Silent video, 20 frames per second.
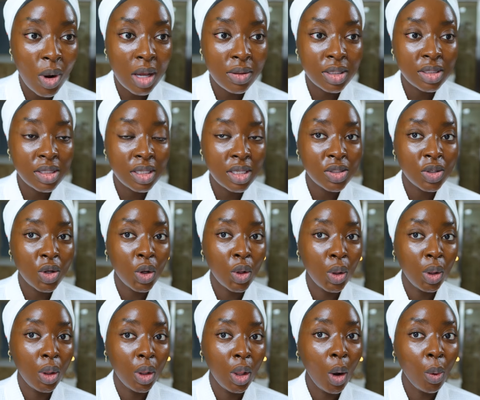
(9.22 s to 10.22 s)
Wow, this is
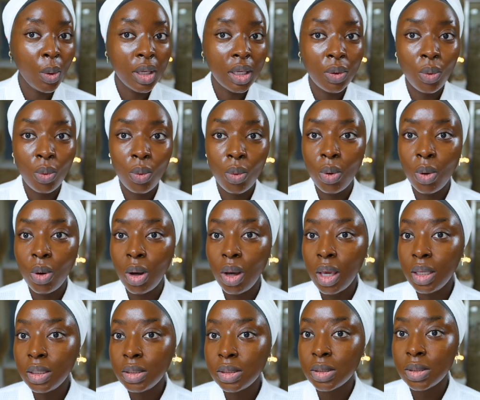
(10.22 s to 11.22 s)
glowy.
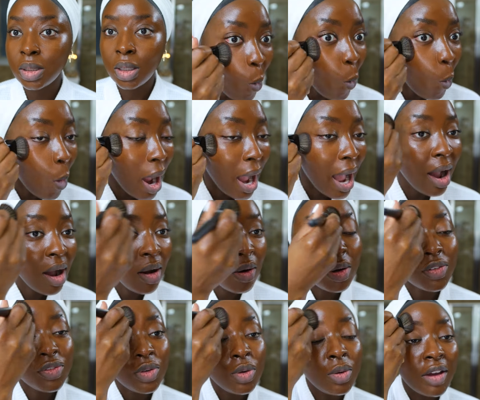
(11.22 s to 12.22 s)
What? Wow,
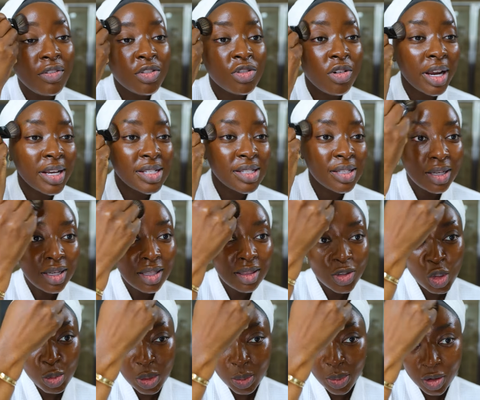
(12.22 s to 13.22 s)
if you have dry skin,
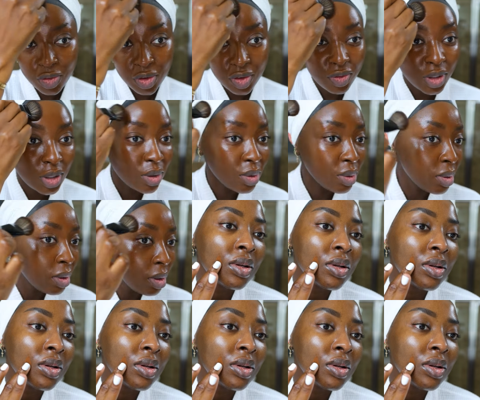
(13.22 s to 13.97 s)
this will be perfect for you.